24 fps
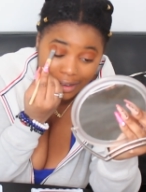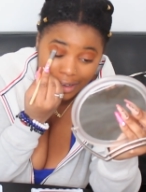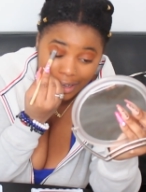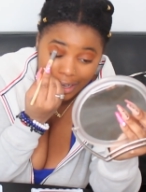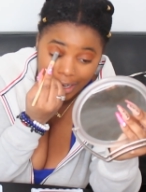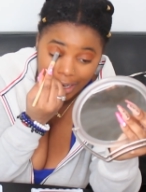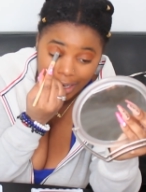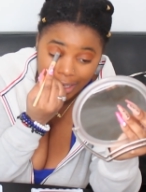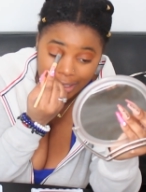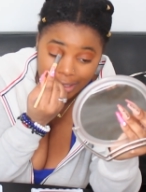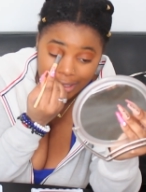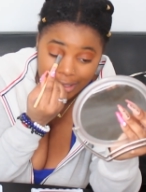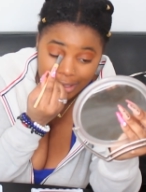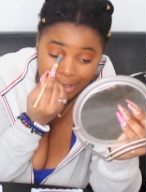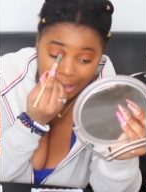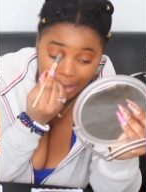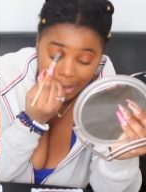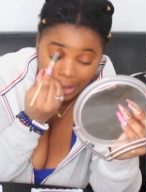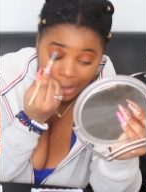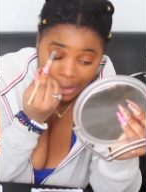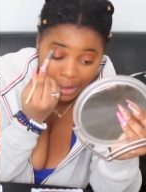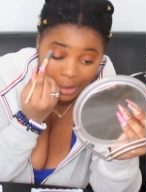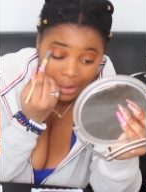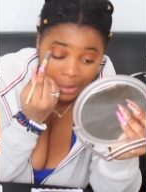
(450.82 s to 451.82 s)
Alright,
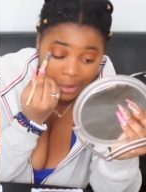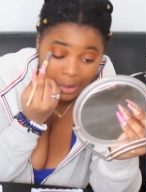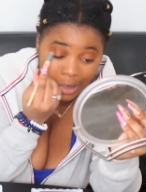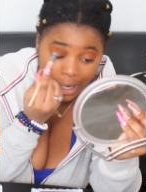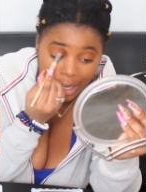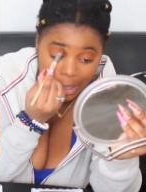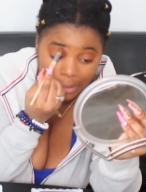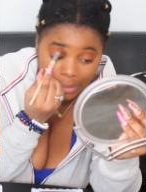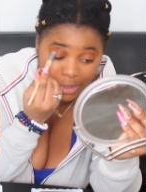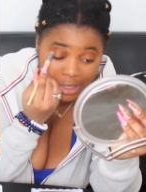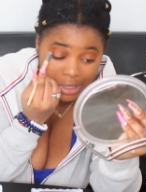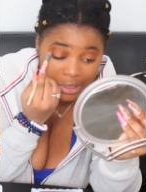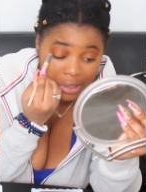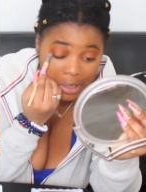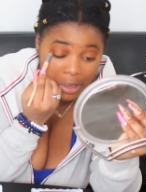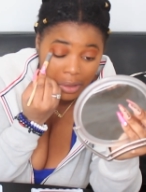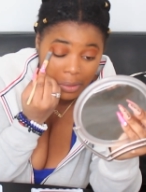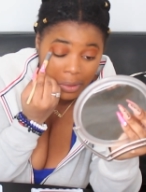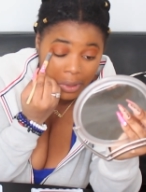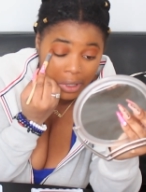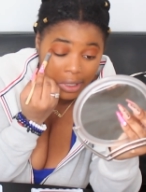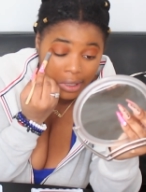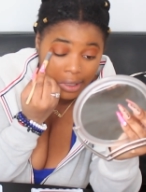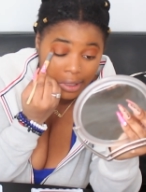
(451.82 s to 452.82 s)
so I'm just
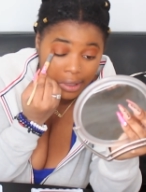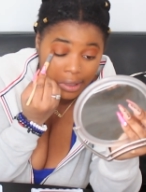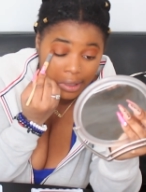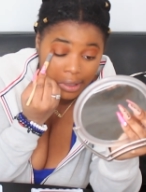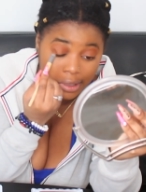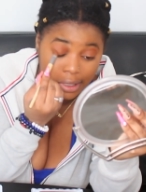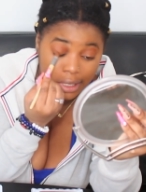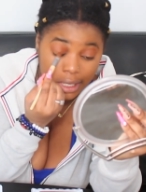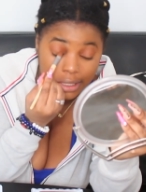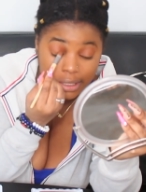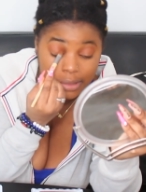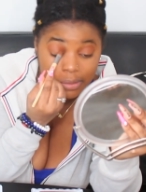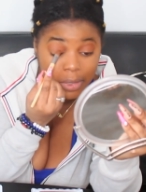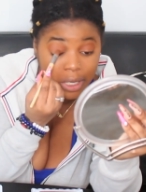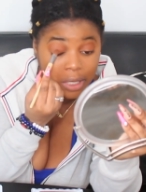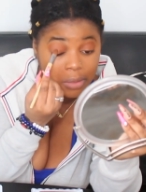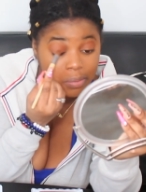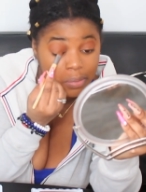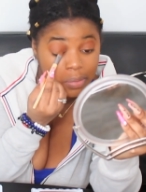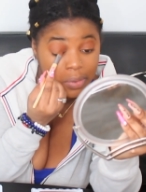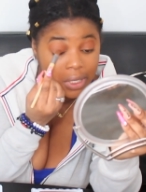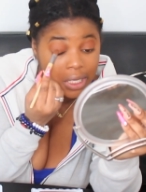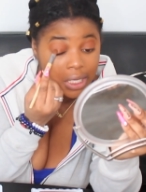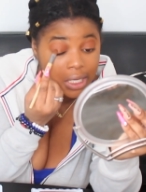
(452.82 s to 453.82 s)
going in. That's my
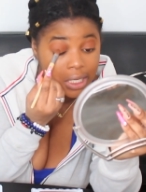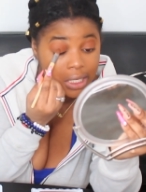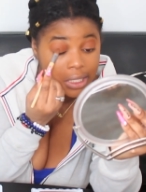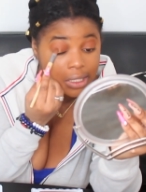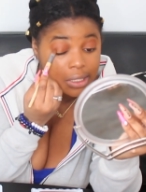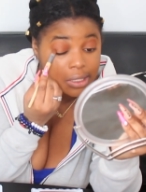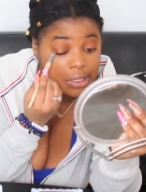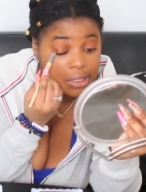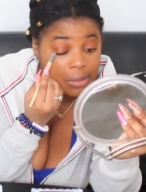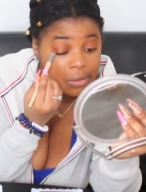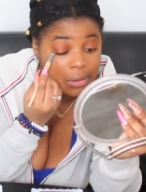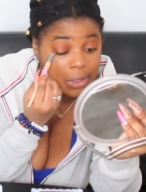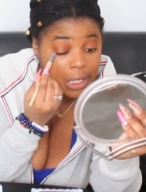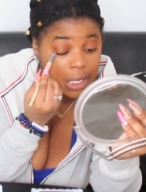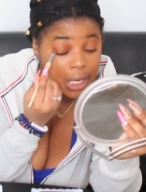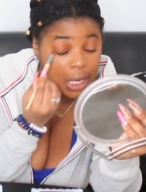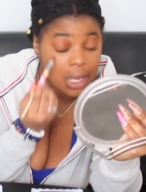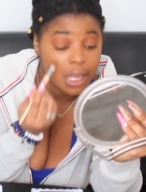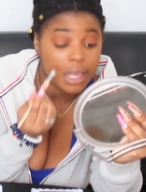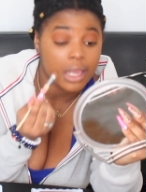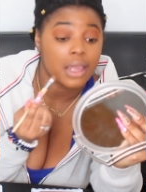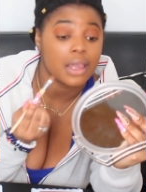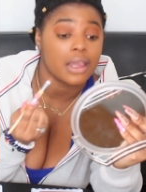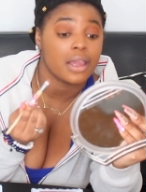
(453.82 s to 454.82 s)
base,
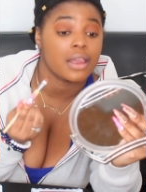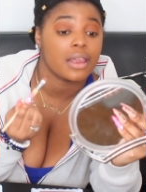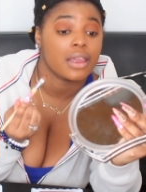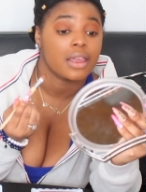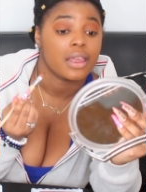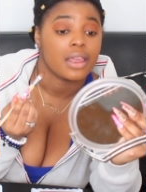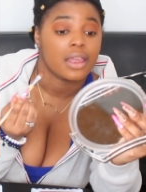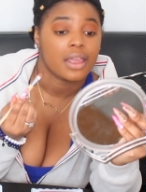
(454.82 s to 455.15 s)
okay?